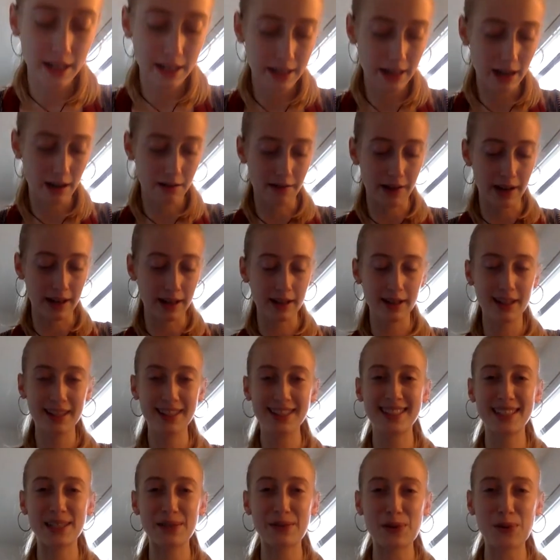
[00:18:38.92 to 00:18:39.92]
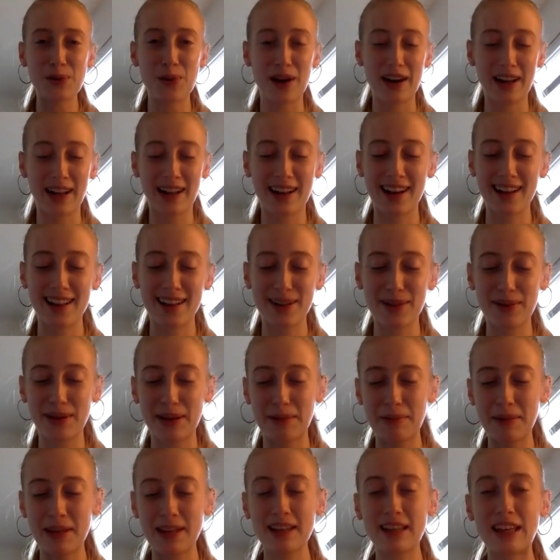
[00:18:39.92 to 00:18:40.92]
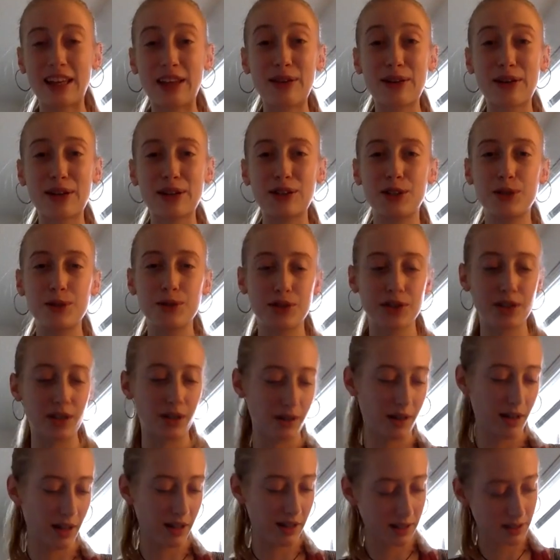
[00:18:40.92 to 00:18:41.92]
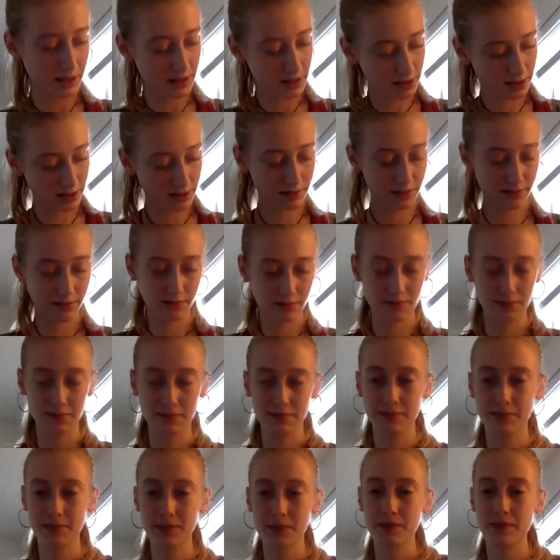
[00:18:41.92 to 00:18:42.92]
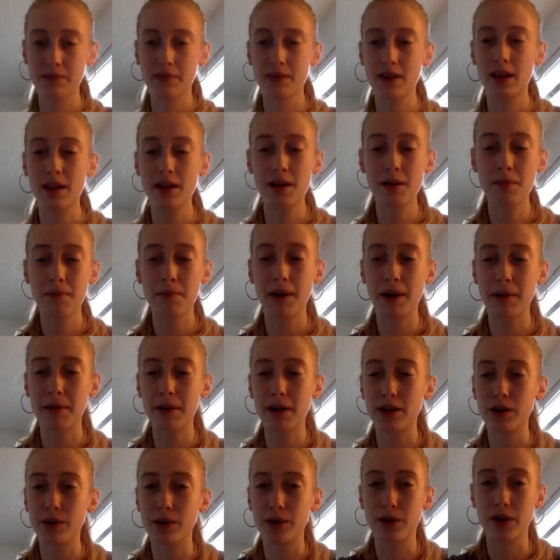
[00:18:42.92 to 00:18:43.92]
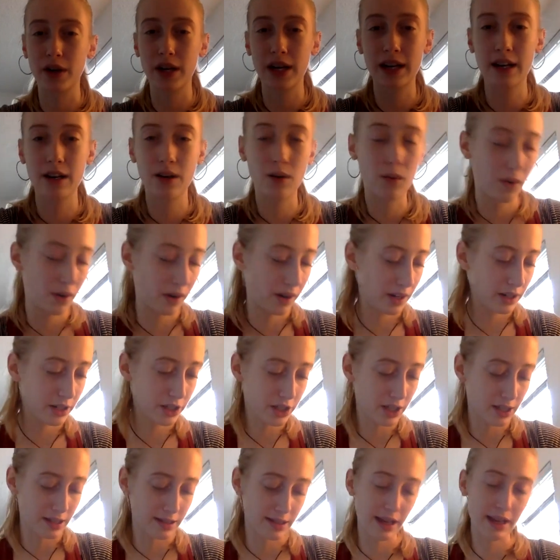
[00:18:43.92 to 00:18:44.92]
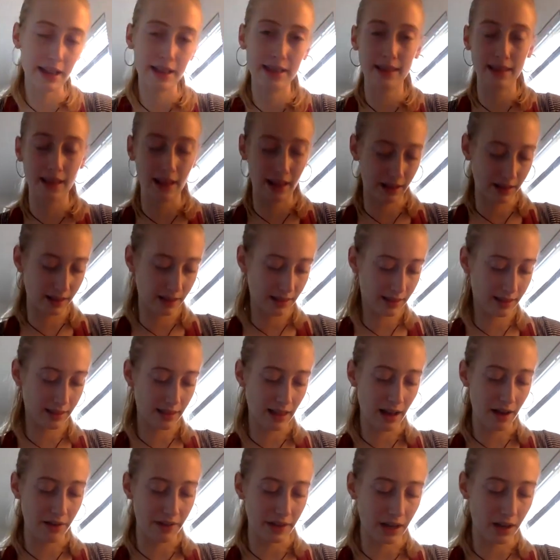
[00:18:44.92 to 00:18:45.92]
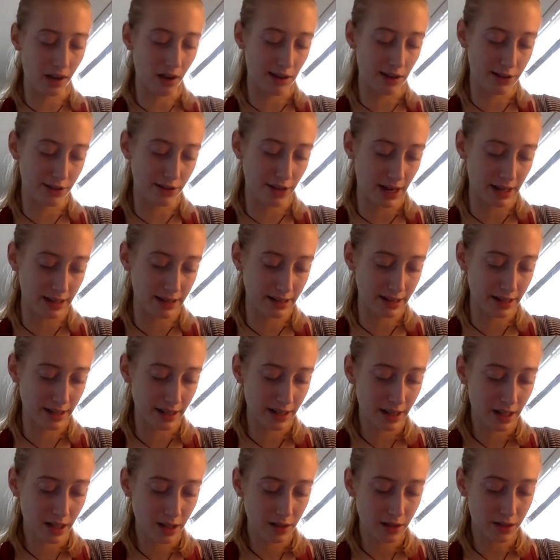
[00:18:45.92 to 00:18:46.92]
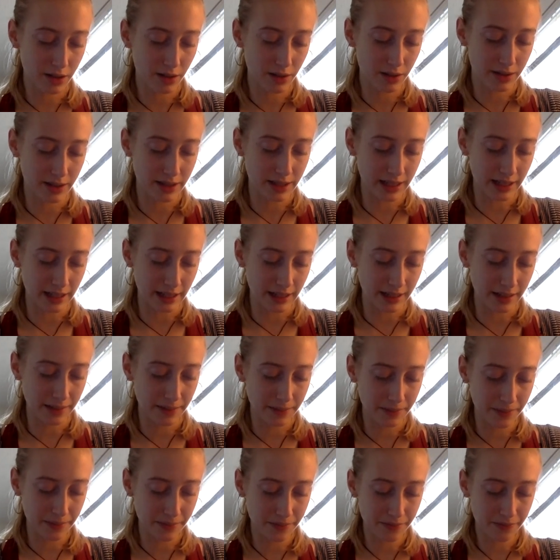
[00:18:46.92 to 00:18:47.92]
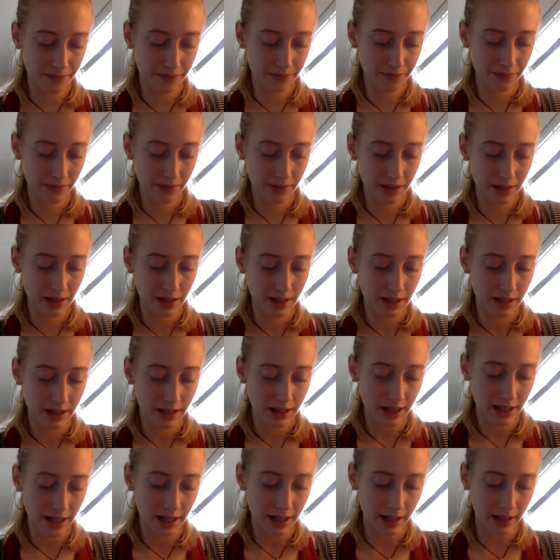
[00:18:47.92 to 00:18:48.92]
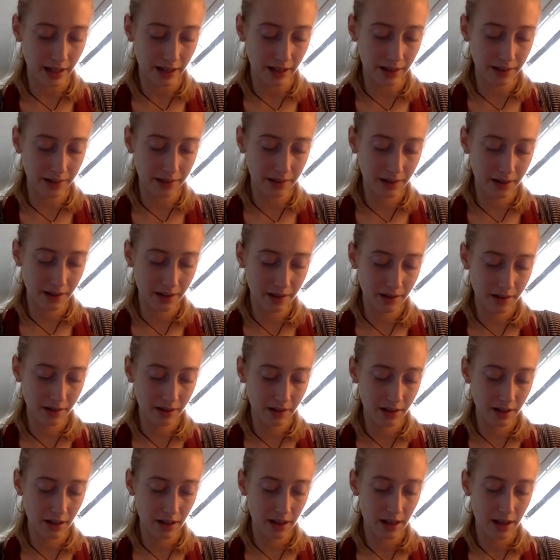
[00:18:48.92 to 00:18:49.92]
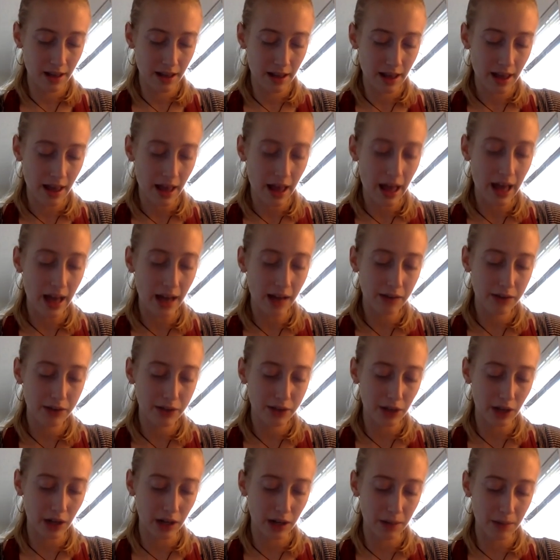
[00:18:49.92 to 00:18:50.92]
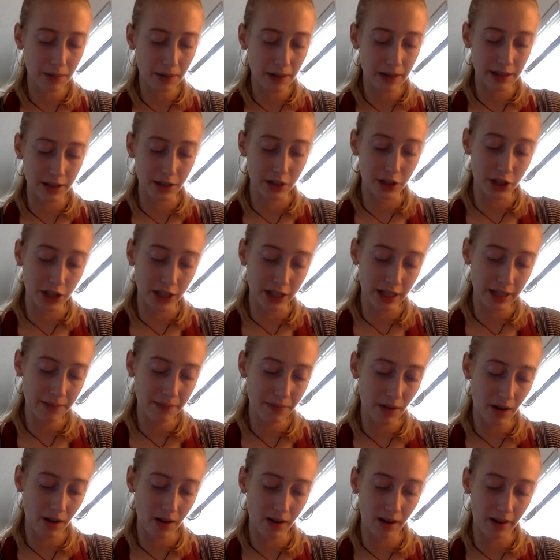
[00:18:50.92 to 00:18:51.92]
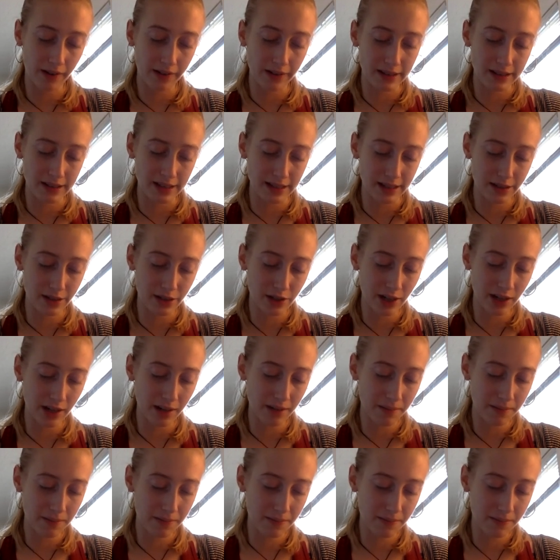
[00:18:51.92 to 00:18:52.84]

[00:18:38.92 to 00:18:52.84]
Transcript: Now violins, if you want to color with me, you can choose your own colors. But I'm going to do green and orange because I like how they contrast. So D E, F sharp, and G are on the D string.